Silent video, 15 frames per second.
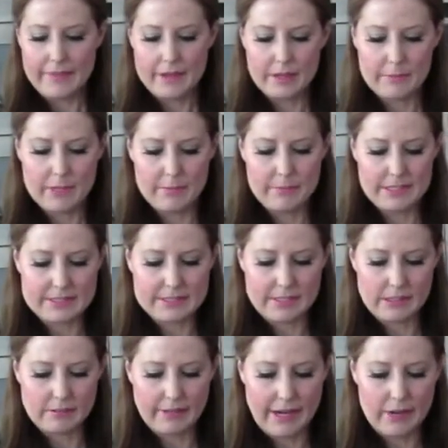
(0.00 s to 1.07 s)
Then I'm going to mix
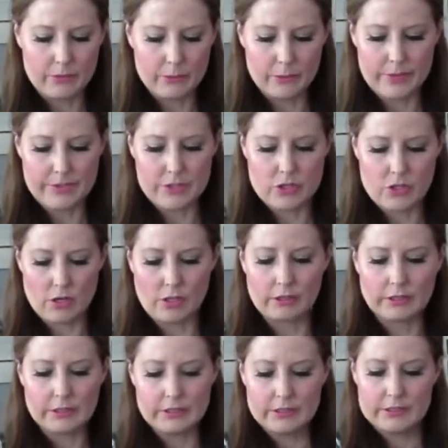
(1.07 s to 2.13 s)
that around with the
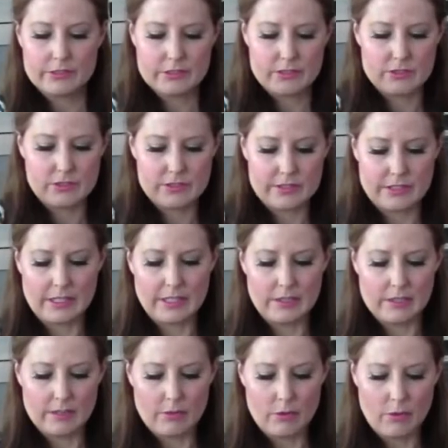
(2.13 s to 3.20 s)
chocolate. So just
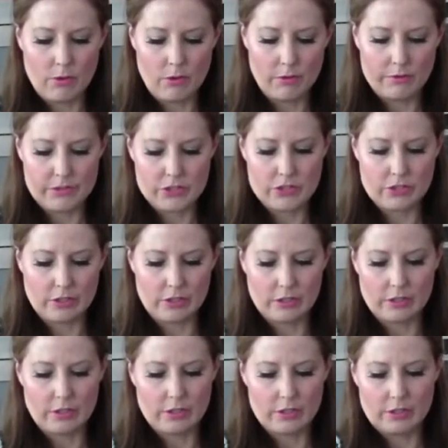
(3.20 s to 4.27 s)
get all the
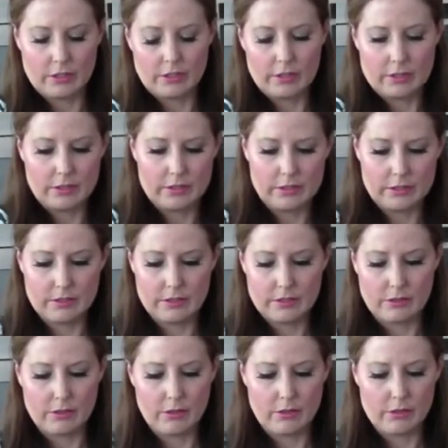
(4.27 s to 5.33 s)
sugar
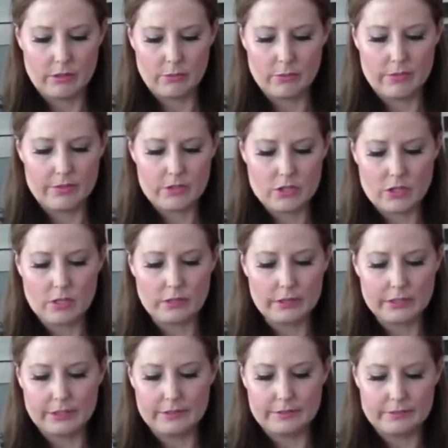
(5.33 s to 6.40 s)
coated with the
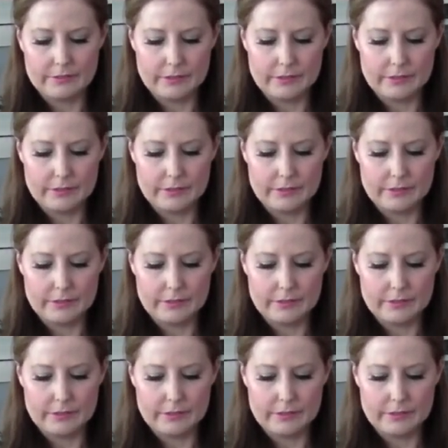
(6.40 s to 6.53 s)
chocolate.